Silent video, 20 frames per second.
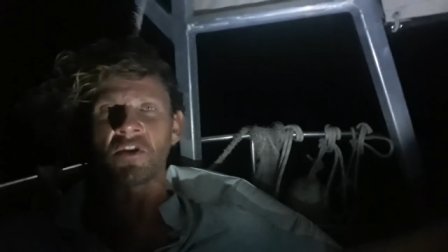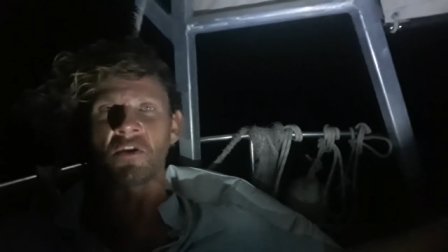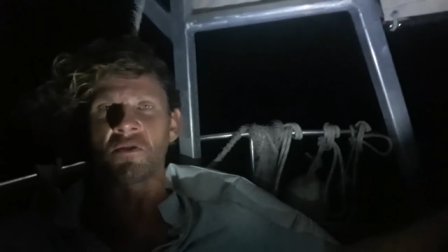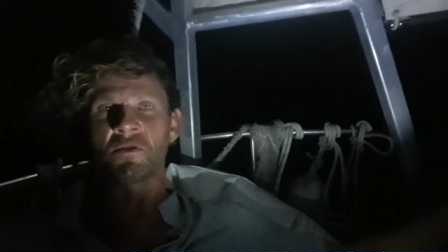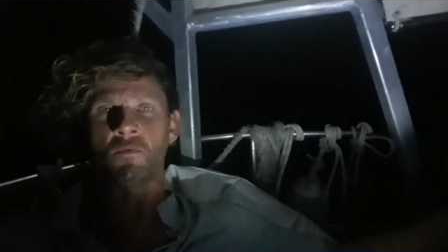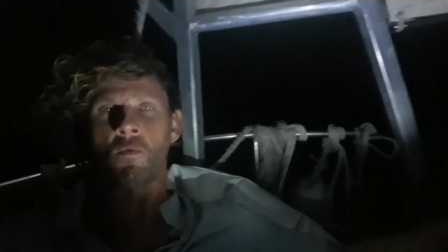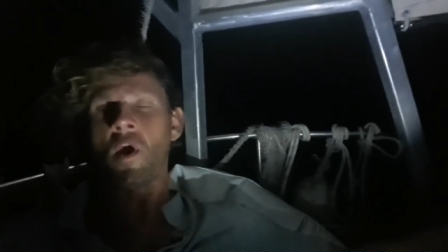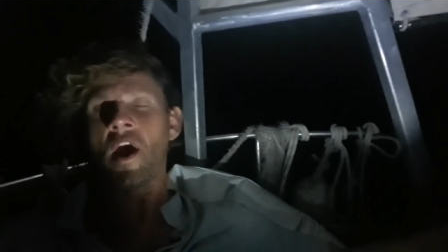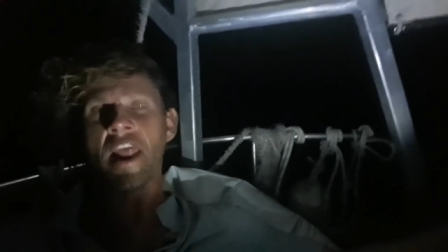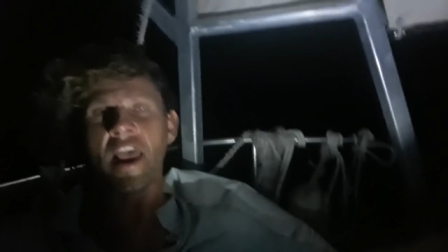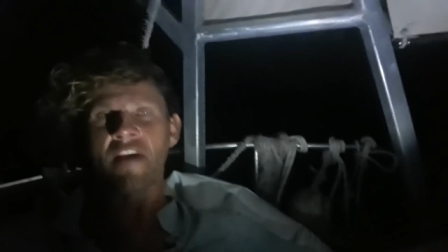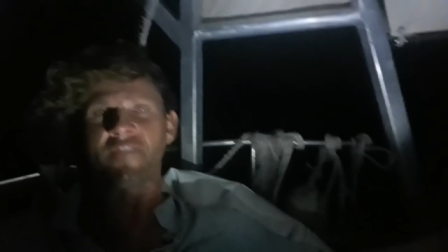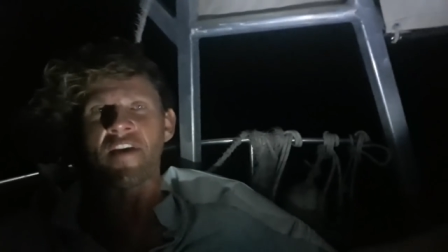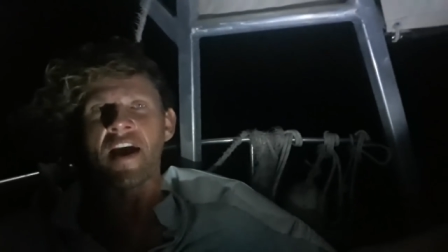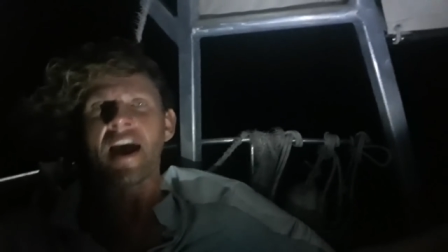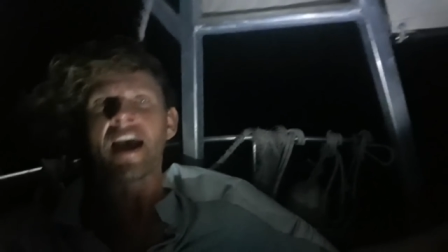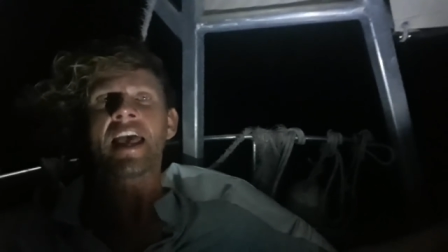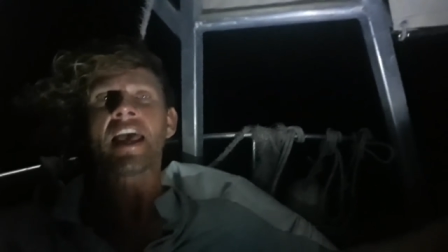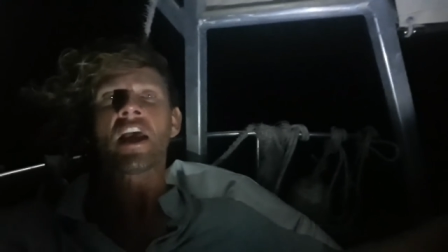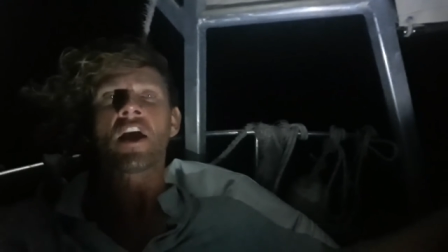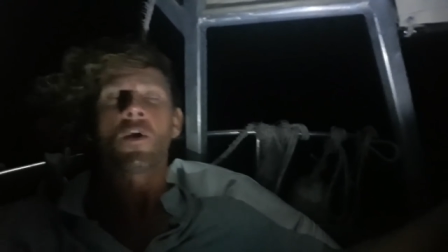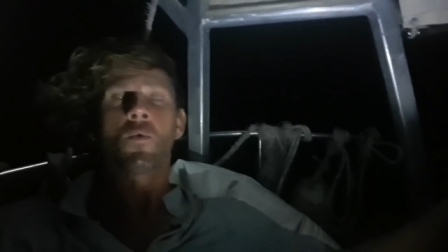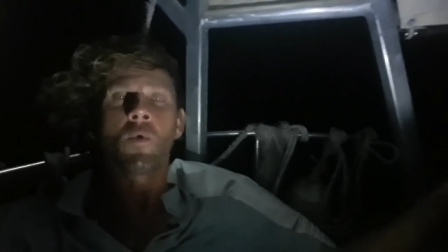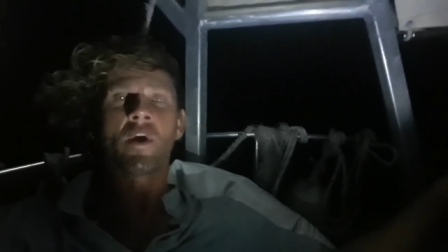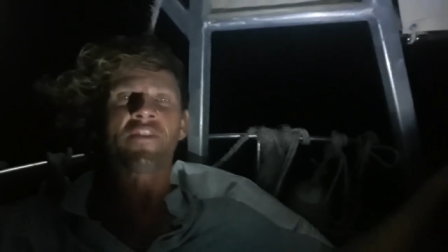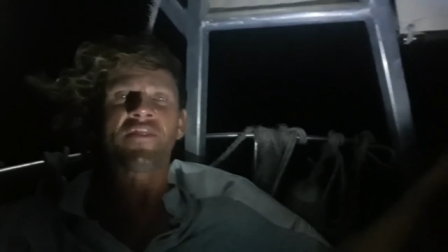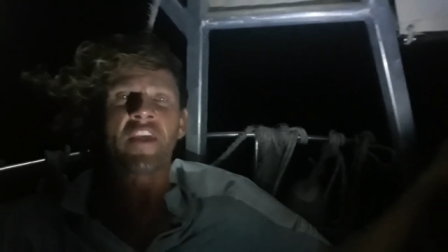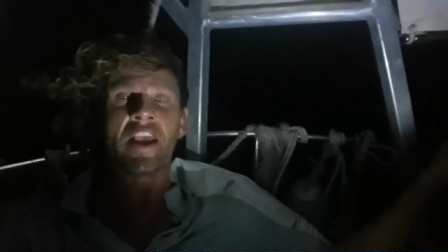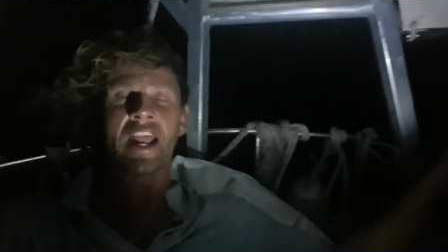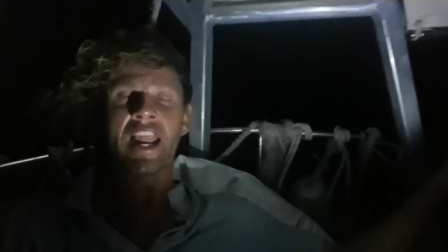or whatever
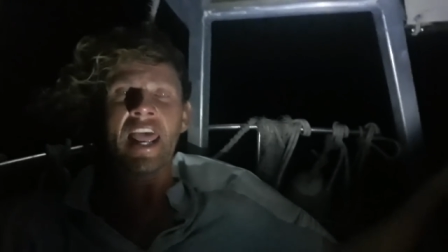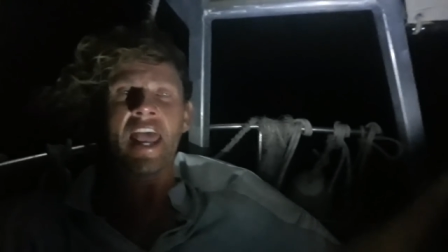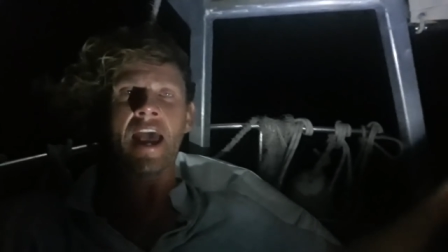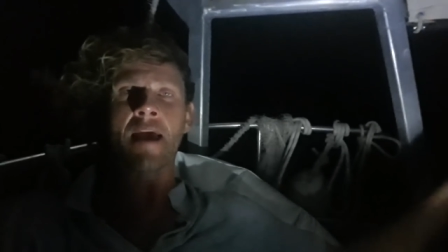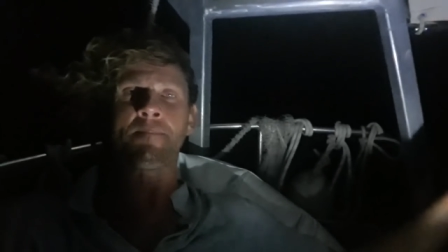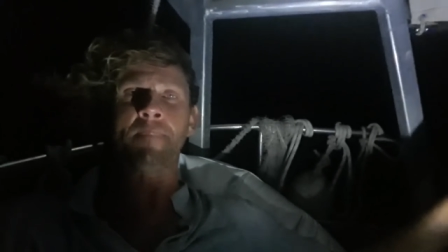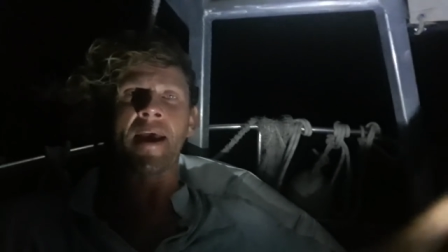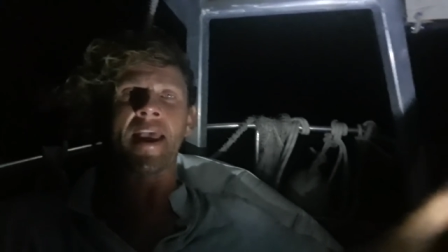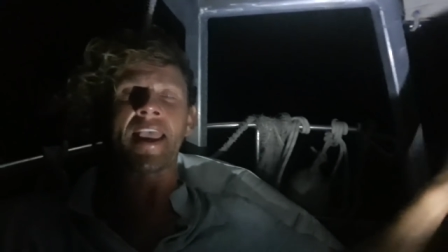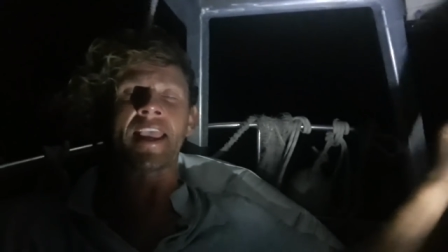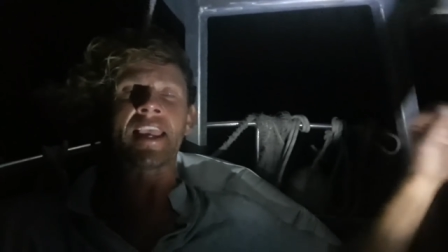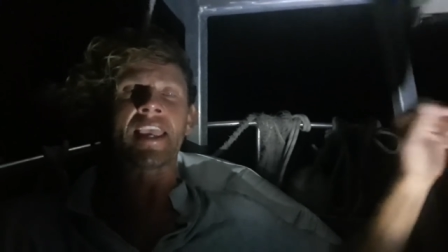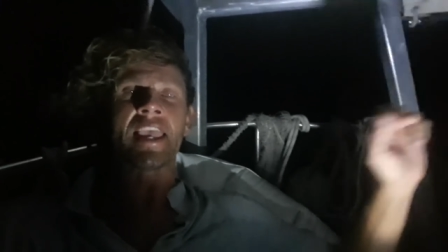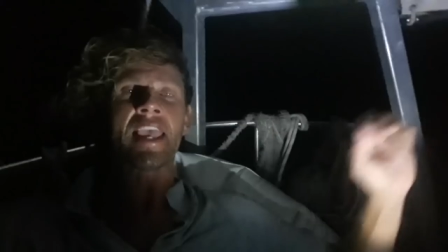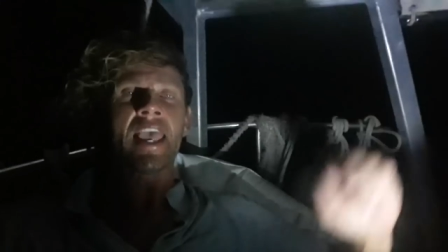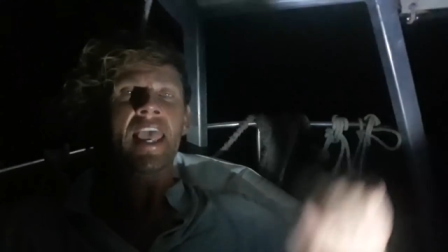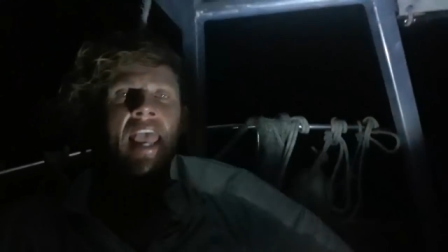with the cloud bank,